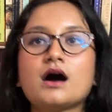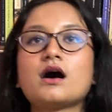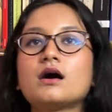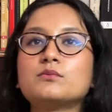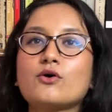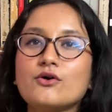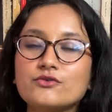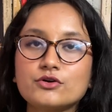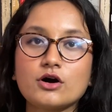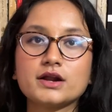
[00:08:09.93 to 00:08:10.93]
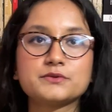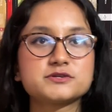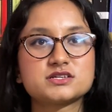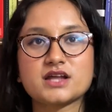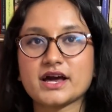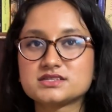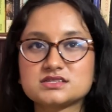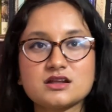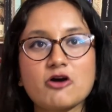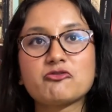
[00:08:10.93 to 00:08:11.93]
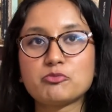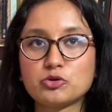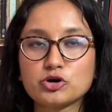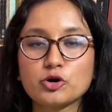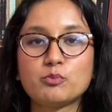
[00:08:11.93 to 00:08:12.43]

Overall, it was a nice enough book,